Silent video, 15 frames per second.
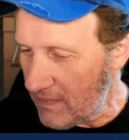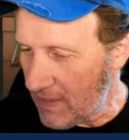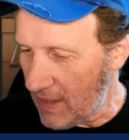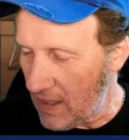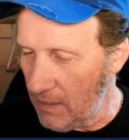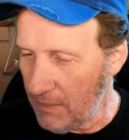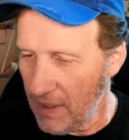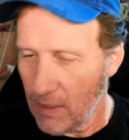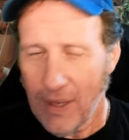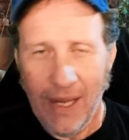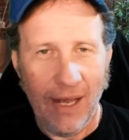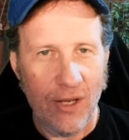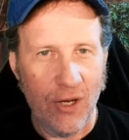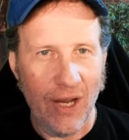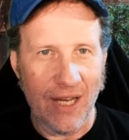But anyway, how
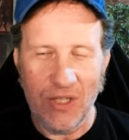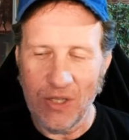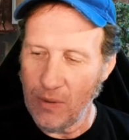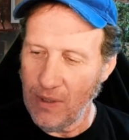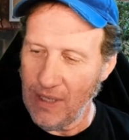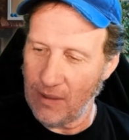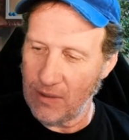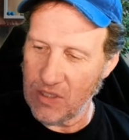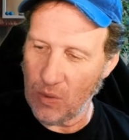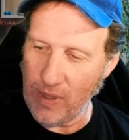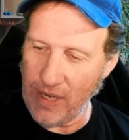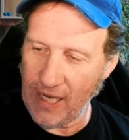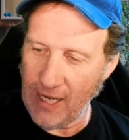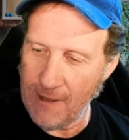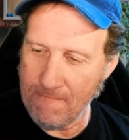you guys doing? How was the
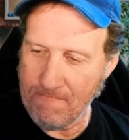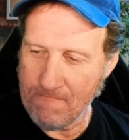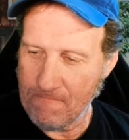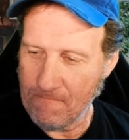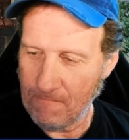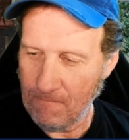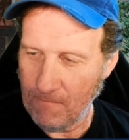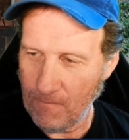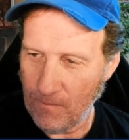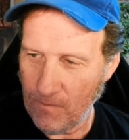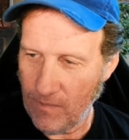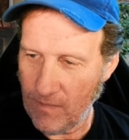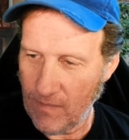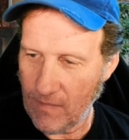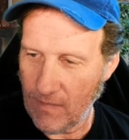weekend?
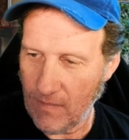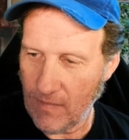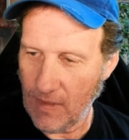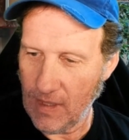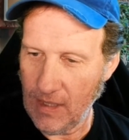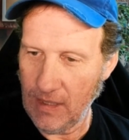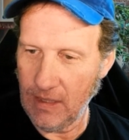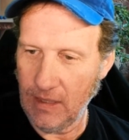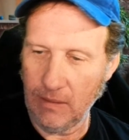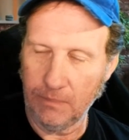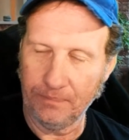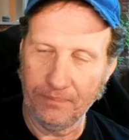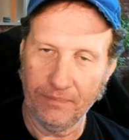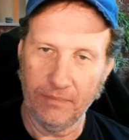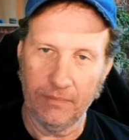Um,
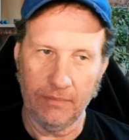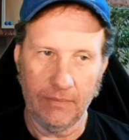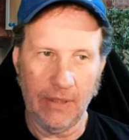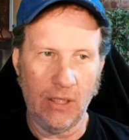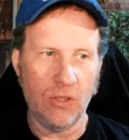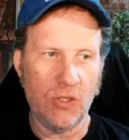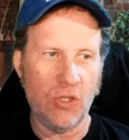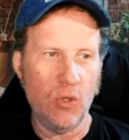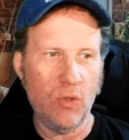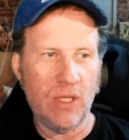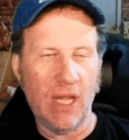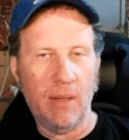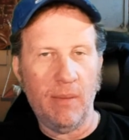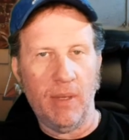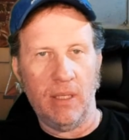I know it's
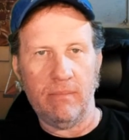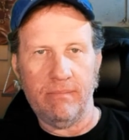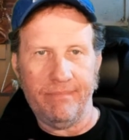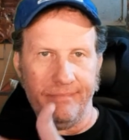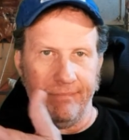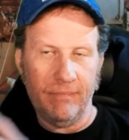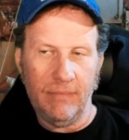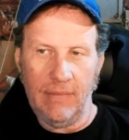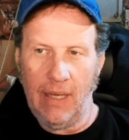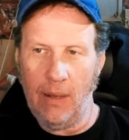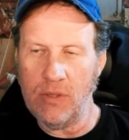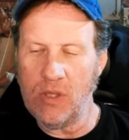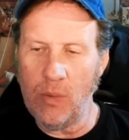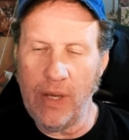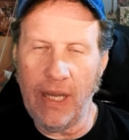Tuesday, but how
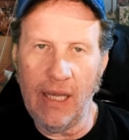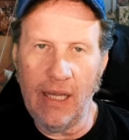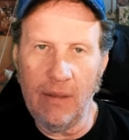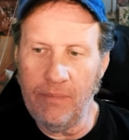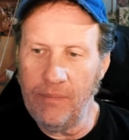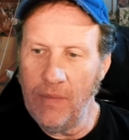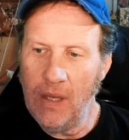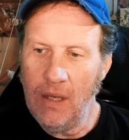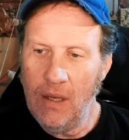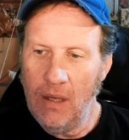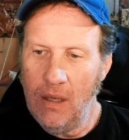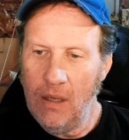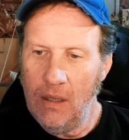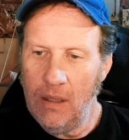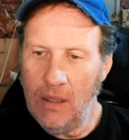was the weekend?
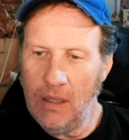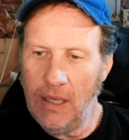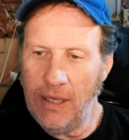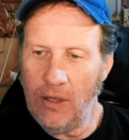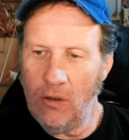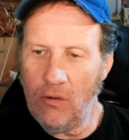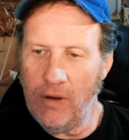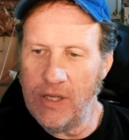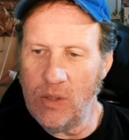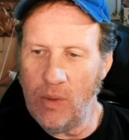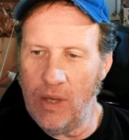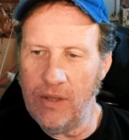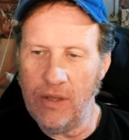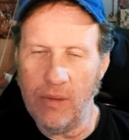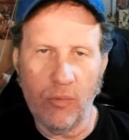Uh, I know crazy
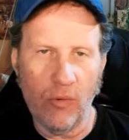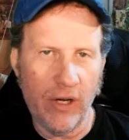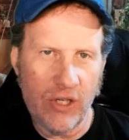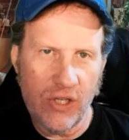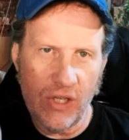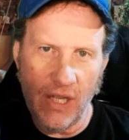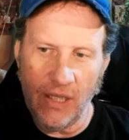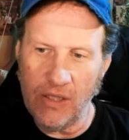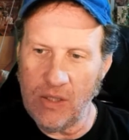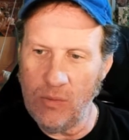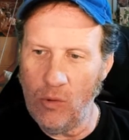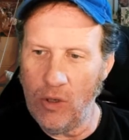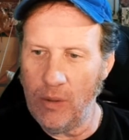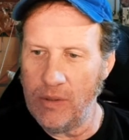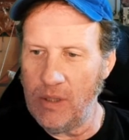weather. The bridge thing this
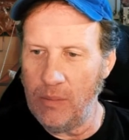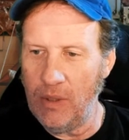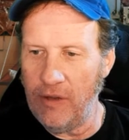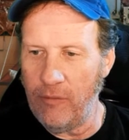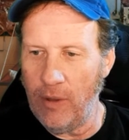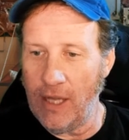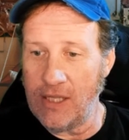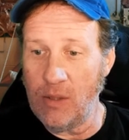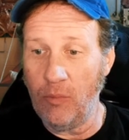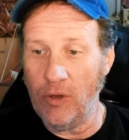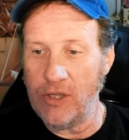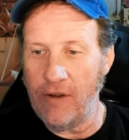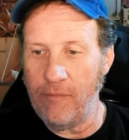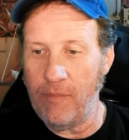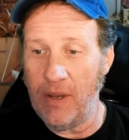morning was unbelievable. That's a bridge
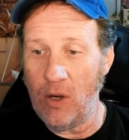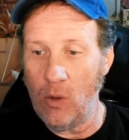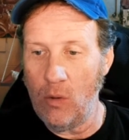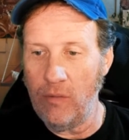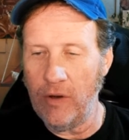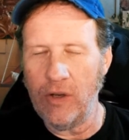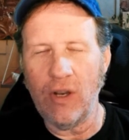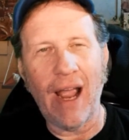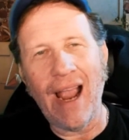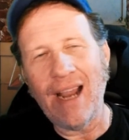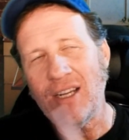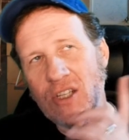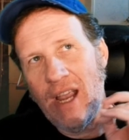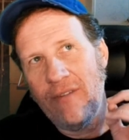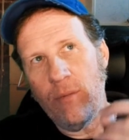I've been over. No,
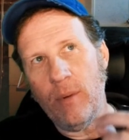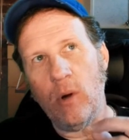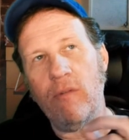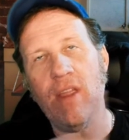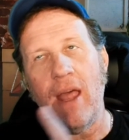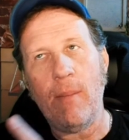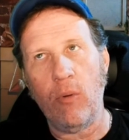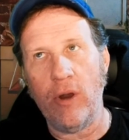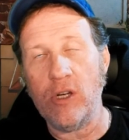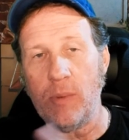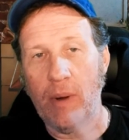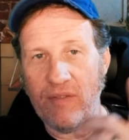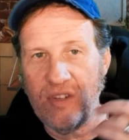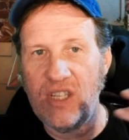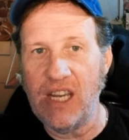actually, I haven't been over that bridge, but
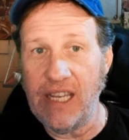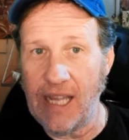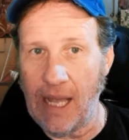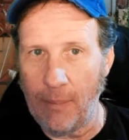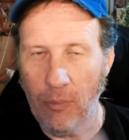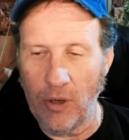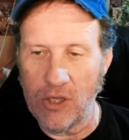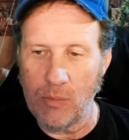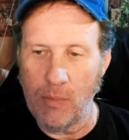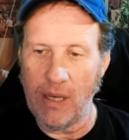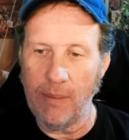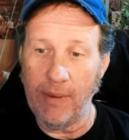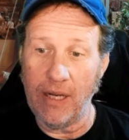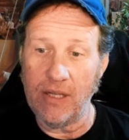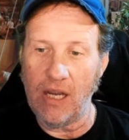I've seen that bridge many,
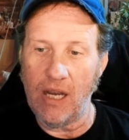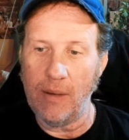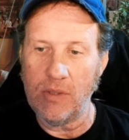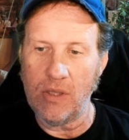many times.